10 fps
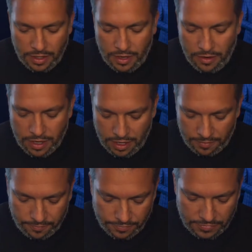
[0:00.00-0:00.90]
Okay,
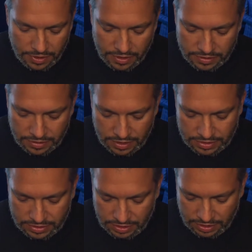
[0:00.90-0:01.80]
so let's
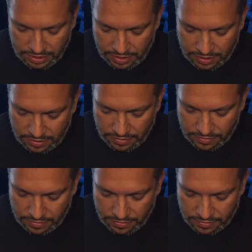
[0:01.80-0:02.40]
see here.